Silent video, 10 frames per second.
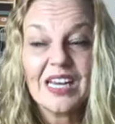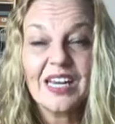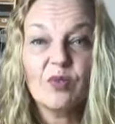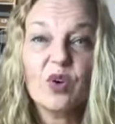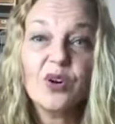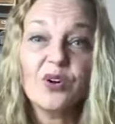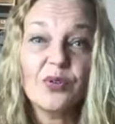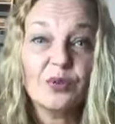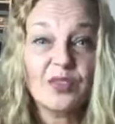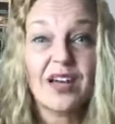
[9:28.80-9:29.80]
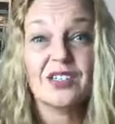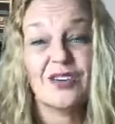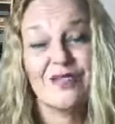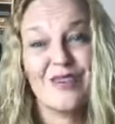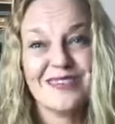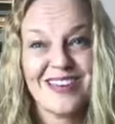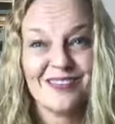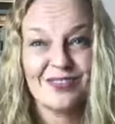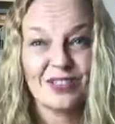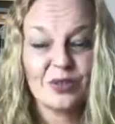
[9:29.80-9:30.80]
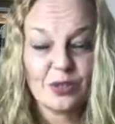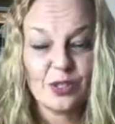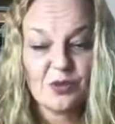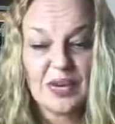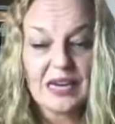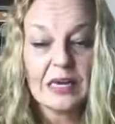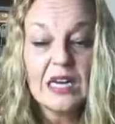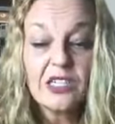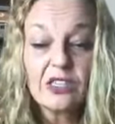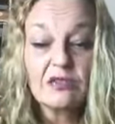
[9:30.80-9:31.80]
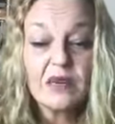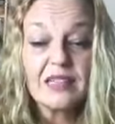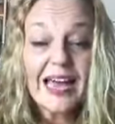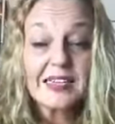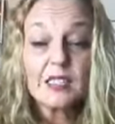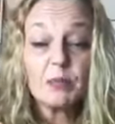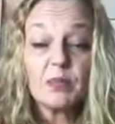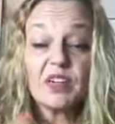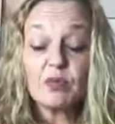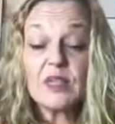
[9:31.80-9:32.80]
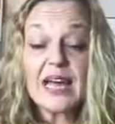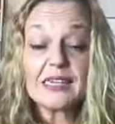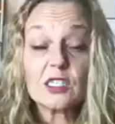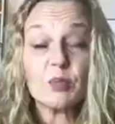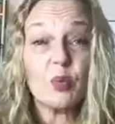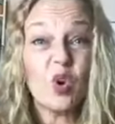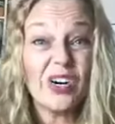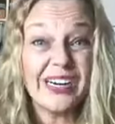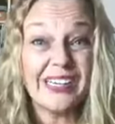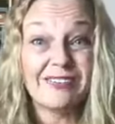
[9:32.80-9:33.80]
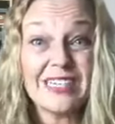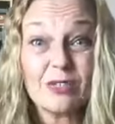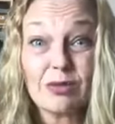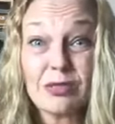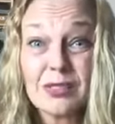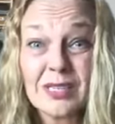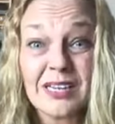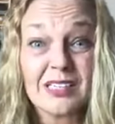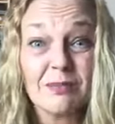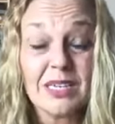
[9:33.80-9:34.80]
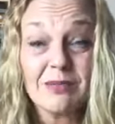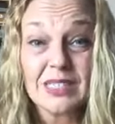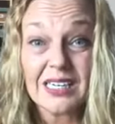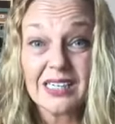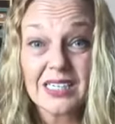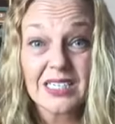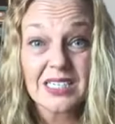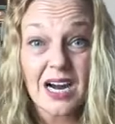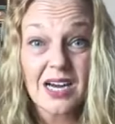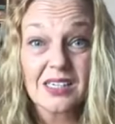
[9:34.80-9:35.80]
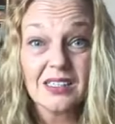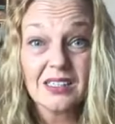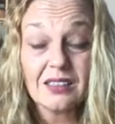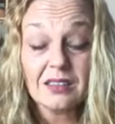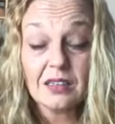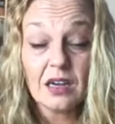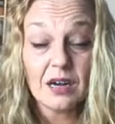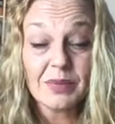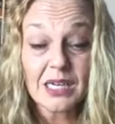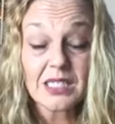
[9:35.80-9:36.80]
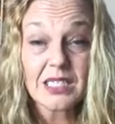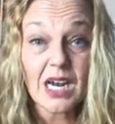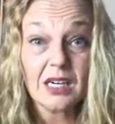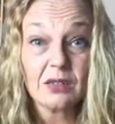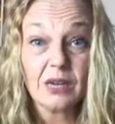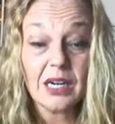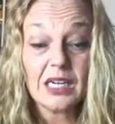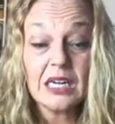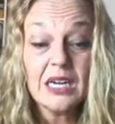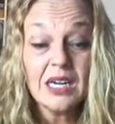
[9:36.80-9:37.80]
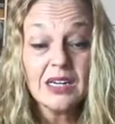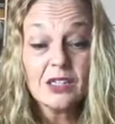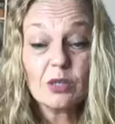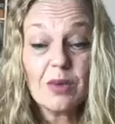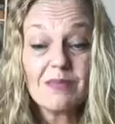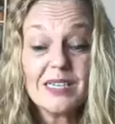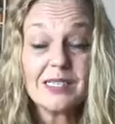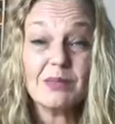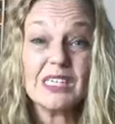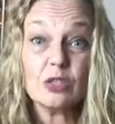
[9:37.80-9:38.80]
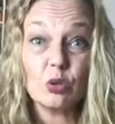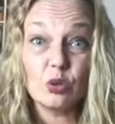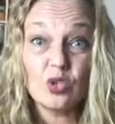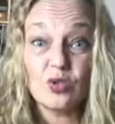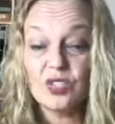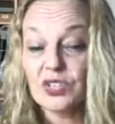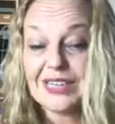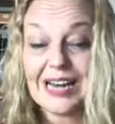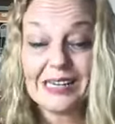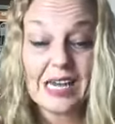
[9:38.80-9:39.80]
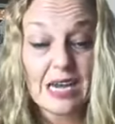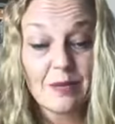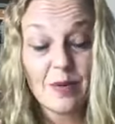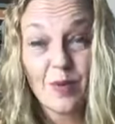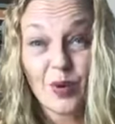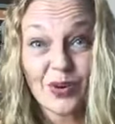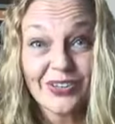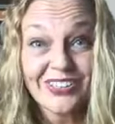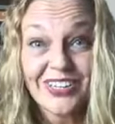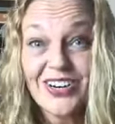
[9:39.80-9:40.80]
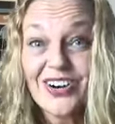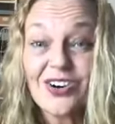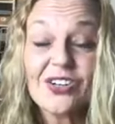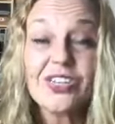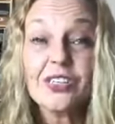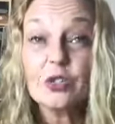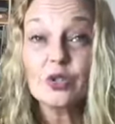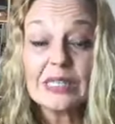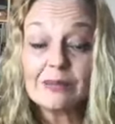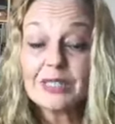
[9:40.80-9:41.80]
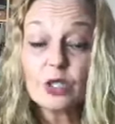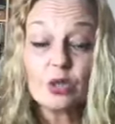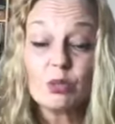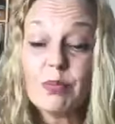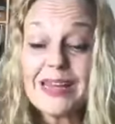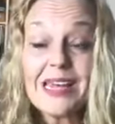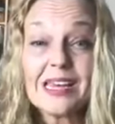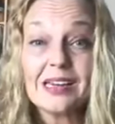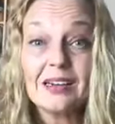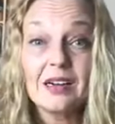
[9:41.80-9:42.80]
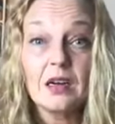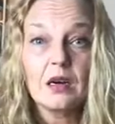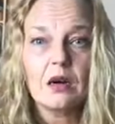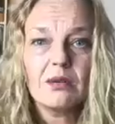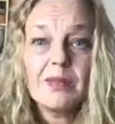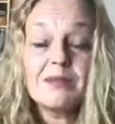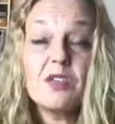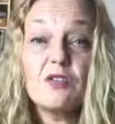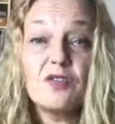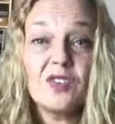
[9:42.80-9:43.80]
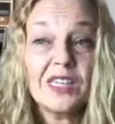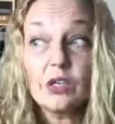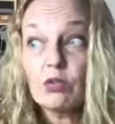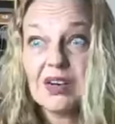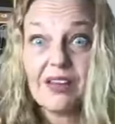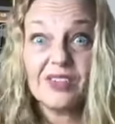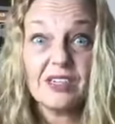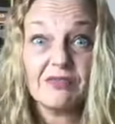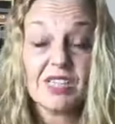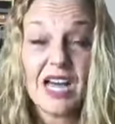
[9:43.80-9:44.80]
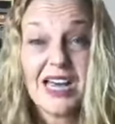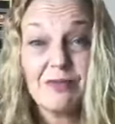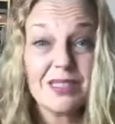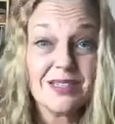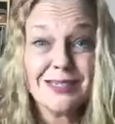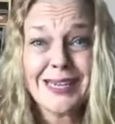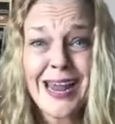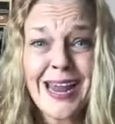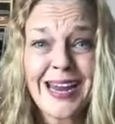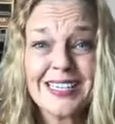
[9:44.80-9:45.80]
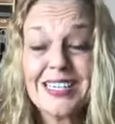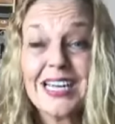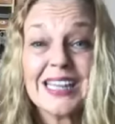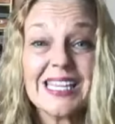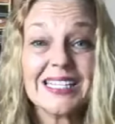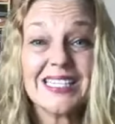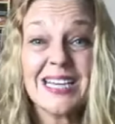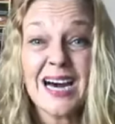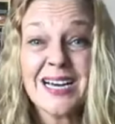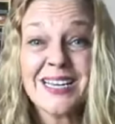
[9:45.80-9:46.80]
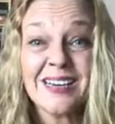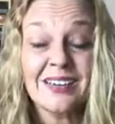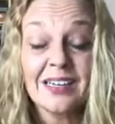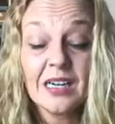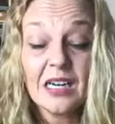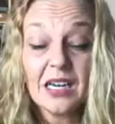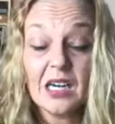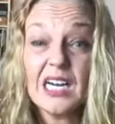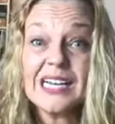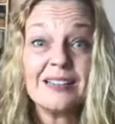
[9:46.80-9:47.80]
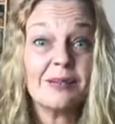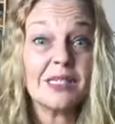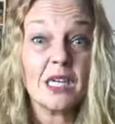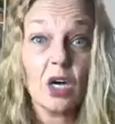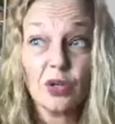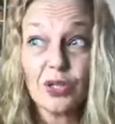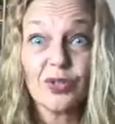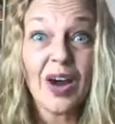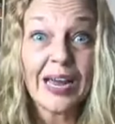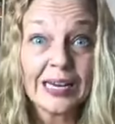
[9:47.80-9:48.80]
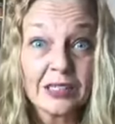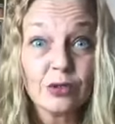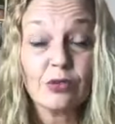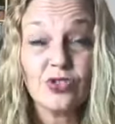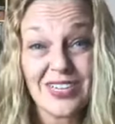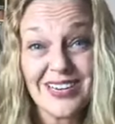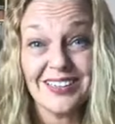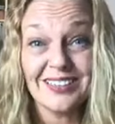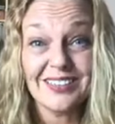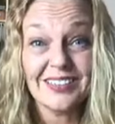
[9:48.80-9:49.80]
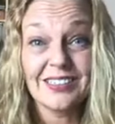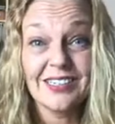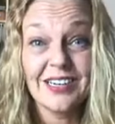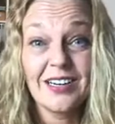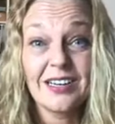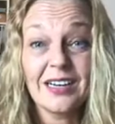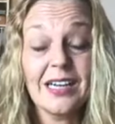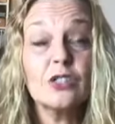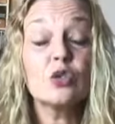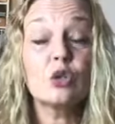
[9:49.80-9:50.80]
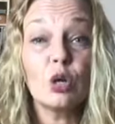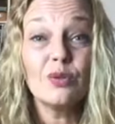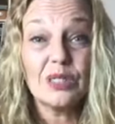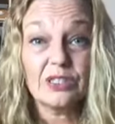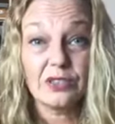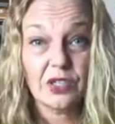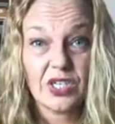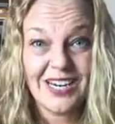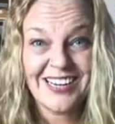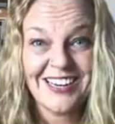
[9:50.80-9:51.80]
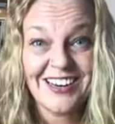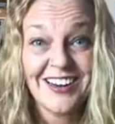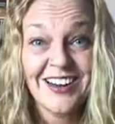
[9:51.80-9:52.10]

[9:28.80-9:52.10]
And we'll go through that, talk about that over the course of the week. So if we lack support and resources, that sometimes can get us stuck, okay? So maybe somebody's told you you're not capable, or that your dream is too big, or maybe you feel like you don't have enough time in the day to get things done. And honey, let me tell you, I understand. I so understand.